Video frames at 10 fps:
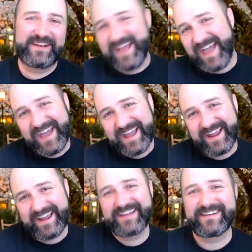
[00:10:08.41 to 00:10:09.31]

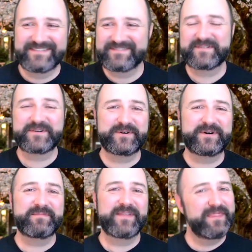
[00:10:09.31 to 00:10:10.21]
Yay.
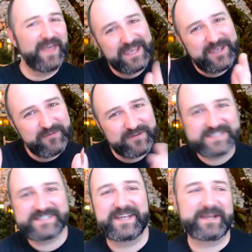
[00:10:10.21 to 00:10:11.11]
Cool. Thank you for
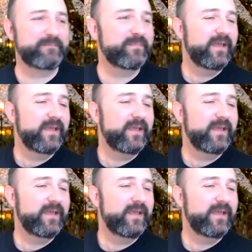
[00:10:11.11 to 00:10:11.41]
listening.